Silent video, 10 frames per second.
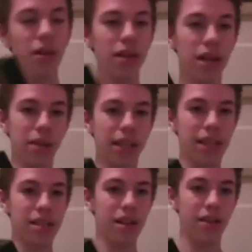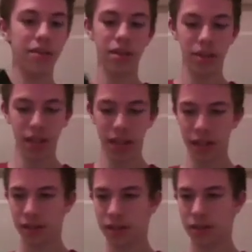I'm learning about that stuff, so hey,
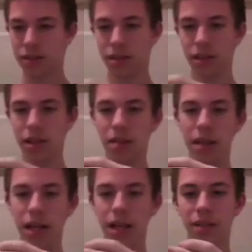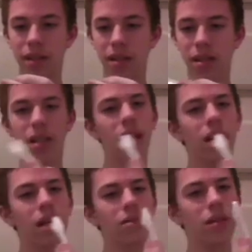it can come in handy eventually.
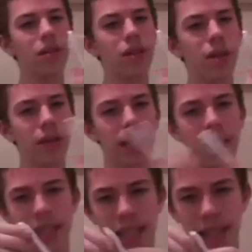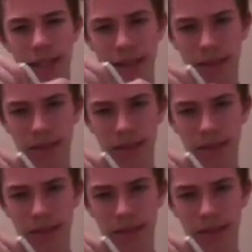I don't even know what this is.